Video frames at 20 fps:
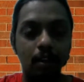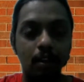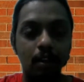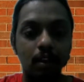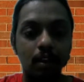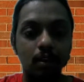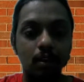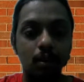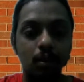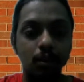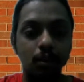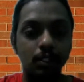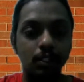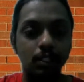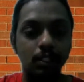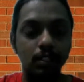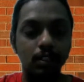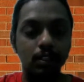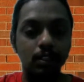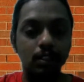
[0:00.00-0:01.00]

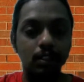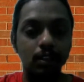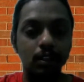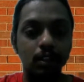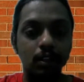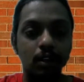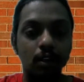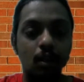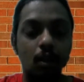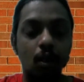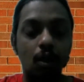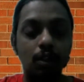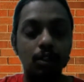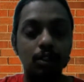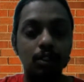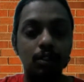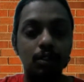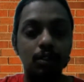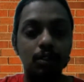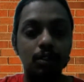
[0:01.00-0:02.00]
course.
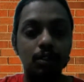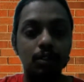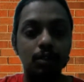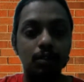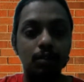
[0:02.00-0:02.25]
Also,